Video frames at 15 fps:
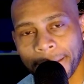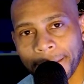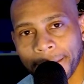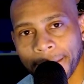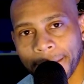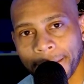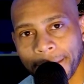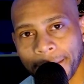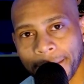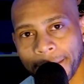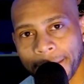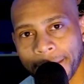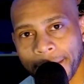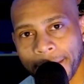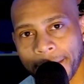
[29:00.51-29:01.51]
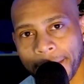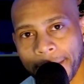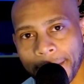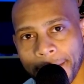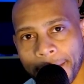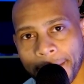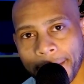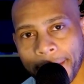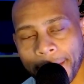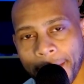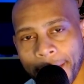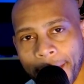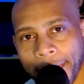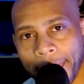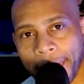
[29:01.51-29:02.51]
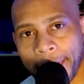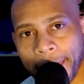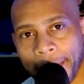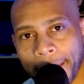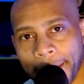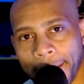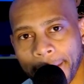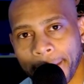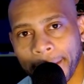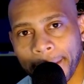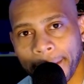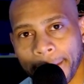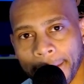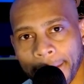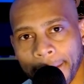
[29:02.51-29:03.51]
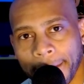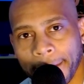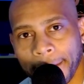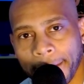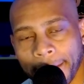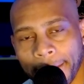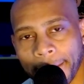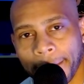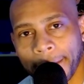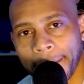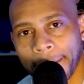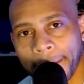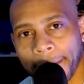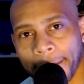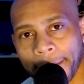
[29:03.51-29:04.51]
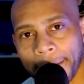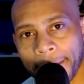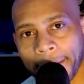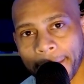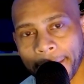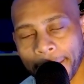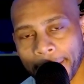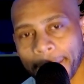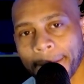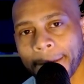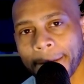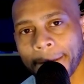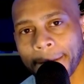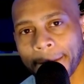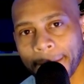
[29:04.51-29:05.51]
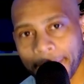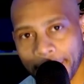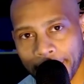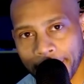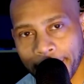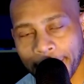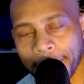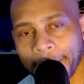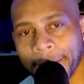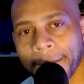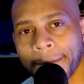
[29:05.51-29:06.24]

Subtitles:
This person isn't speaking.